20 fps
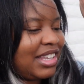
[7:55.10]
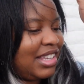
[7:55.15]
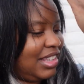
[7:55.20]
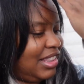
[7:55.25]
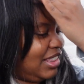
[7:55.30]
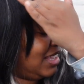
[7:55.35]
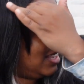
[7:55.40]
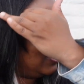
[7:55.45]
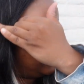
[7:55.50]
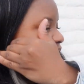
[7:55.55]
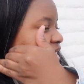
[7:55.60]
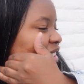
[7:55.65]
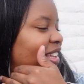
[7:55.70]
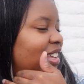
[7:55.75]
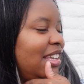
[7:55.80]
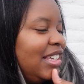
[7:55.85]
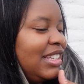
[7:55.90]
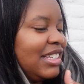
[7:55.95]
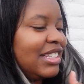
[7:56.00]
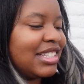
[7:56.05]
That's
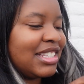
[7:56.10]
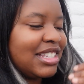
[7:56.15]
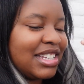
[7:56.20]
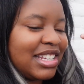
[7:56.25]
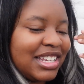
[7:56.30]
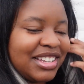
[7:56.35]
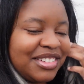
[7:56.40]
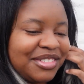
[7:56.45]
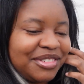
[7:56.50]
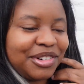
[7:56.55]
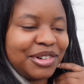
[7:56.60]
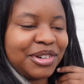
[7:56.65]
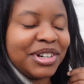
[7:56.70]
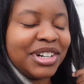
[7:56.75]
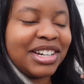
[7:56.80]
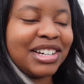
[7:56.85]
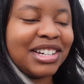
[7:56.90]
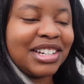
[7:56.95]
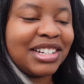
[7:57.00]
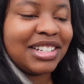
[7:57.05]
it
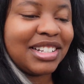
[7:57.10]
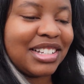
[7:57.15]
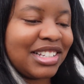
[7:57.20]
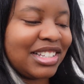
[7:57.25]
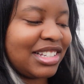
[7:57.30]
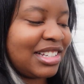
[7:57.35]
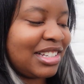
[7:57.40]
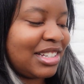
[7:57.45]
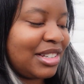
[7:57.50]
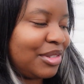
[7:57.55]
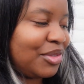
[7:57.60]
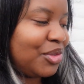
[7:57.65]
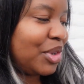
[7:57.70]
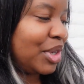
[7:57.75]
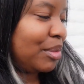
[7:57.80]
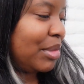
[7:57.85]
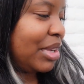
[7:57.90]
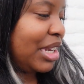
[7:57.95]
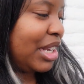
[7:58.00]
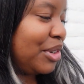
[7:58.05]
for the
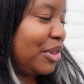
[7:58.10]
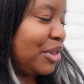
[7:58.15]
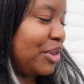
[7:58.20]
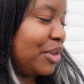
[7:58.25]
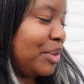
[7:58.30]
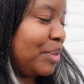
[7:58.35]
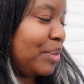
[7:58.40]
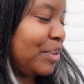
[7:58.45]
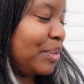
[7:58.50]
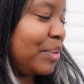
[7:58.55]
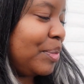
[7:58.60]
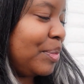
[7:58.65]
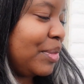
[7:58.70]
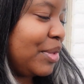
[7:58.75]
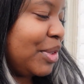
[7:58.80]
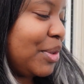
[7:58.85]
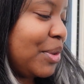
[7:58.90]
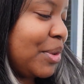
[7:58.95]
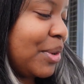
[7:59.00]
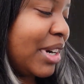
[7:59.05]
1-bedroom
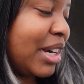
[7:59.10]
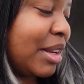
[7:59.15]
tour.